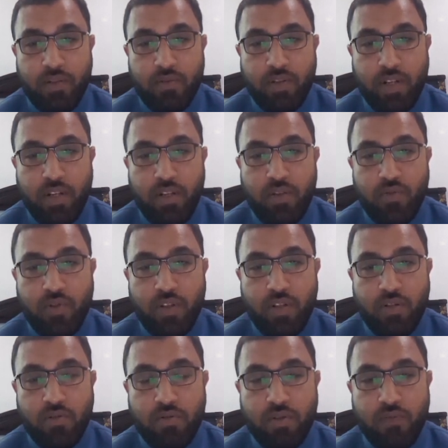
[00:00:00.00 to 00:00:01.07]
Then you
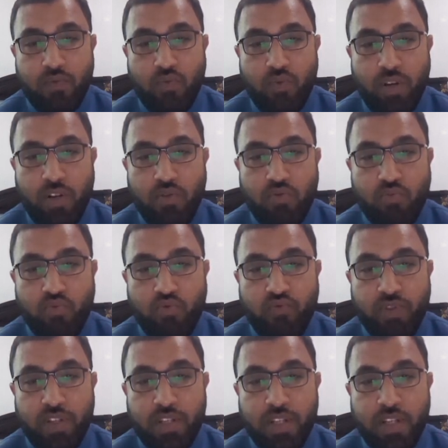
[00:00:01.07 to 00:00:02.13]
need, if you want to move
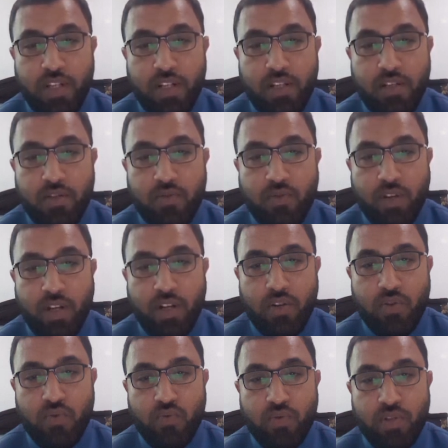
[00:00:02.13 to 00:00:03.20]
these years, you can
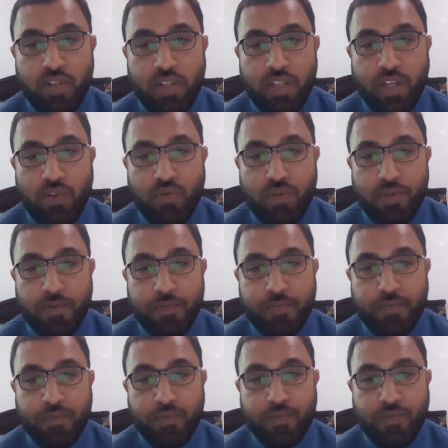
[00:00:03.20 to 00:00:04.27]
use these arrows.
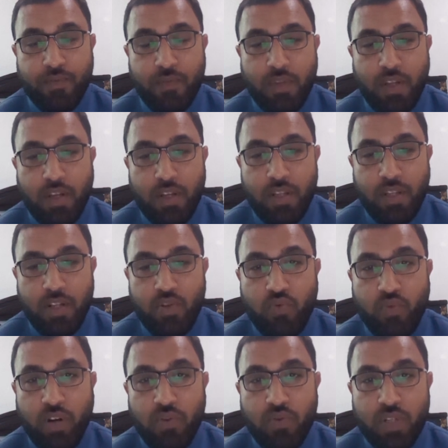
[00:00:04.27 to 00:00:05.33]
Then you
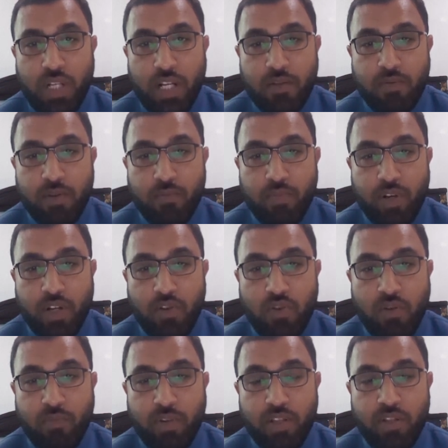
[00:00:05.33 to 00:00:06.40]
want to select some
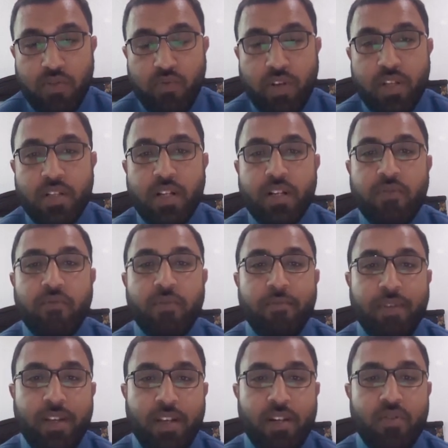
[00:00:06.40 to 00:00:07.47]
particular month, you can select it
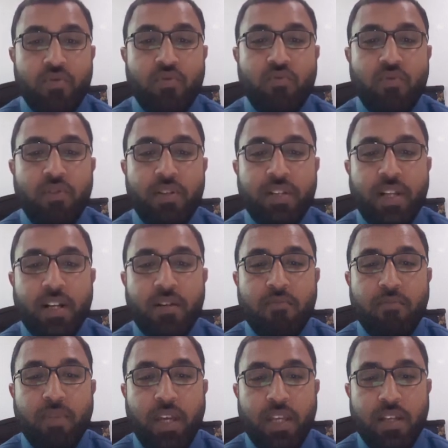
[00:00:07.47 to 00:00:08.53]
from here. So we will
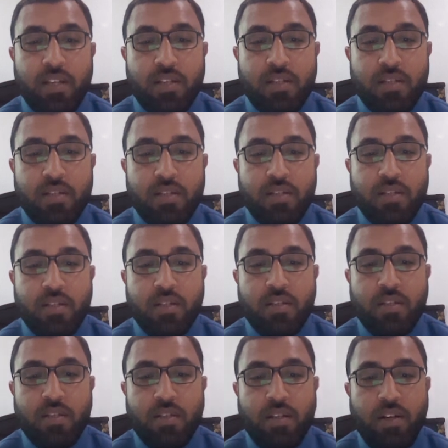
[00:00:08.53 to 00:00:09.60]
select May,
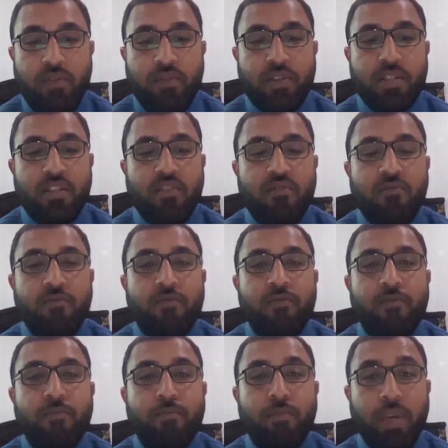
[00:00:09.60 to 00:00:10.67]
31st of
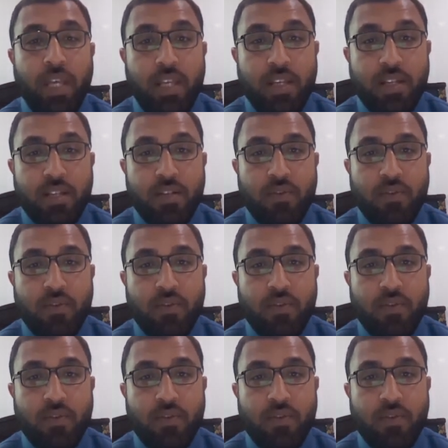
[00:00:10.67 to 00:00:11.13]
May.